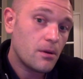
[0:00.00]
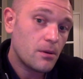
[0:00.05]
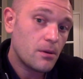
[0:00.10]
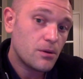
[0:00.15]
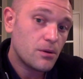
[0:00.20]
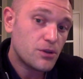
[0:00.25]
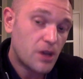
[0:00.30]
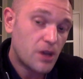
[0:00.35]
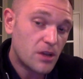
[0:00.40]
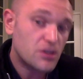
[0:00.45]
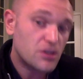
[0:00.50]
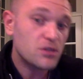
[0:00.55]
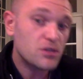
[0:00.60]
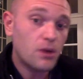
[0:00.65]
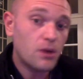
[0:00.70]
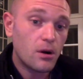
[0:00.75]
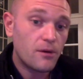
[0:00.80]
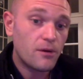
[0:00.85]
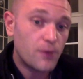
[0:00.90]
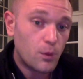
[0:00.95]
Chances
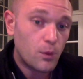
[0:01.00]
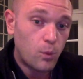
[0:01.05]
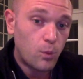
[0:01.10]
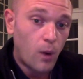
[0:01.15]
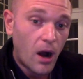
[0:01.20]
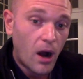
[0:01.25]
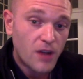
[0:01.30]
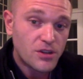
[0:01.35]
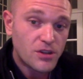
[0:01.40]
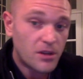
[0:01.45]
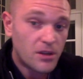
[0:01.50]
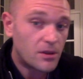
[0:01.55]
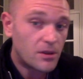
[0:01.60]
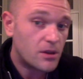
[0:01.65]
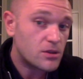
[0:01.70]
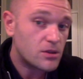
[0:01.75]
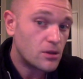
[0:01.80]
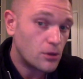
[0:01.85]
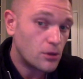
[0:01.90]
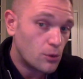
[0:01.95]
are, if you're watching
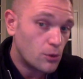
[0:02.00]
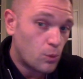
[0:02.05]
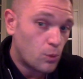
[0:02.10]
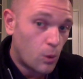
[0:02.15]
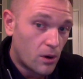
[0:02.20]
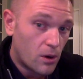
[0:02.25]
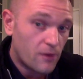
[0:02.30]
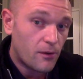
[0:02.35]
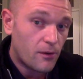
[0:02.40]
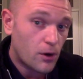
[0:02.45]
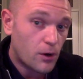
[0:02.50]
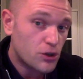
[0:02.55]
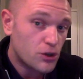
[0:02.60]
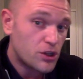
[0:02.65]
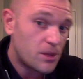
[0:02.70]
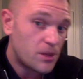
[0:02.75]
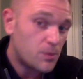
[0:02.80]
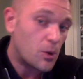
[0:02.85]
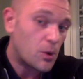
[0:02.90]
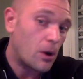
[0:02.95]
this and you're one of our
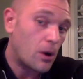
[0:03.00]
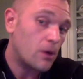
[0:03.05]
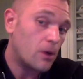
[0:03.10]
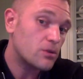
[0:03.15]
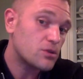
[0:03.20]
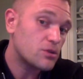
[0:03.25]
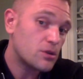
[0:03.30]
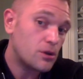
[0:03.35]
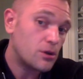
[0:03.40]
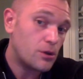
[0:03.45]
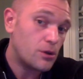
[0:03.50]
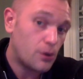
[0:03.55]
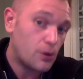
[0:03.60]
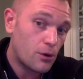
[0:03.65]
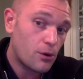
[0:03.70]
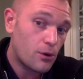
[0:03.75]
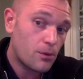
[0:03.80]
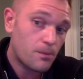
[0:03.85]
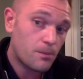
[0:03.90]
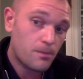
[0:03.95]
sheepdogs,
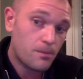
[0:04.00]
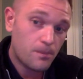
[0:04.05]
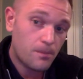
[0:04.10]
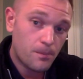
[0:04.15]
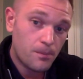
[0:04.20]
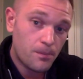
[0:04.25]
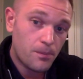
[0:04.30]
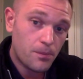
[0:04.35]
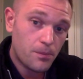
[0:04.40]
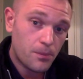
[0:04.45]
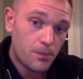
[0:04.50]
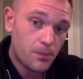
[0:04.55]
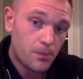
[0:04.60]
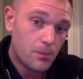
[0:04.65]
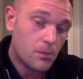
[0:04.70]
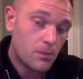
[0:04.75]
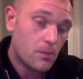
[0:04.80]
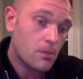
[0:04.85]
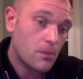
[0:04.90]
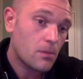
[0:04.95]
you're
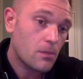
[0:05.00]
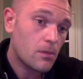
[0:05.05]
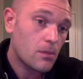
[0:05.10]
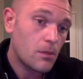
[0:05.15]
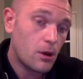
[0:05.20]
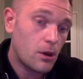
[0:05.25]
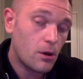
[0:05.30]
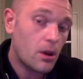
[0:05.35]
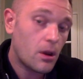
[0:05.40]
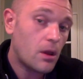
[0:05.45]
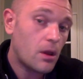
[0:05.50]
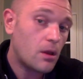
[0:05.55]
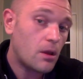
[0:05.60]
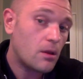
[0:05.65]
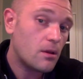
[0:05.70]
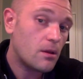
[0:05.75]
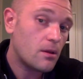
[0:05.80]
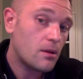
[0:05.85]
it.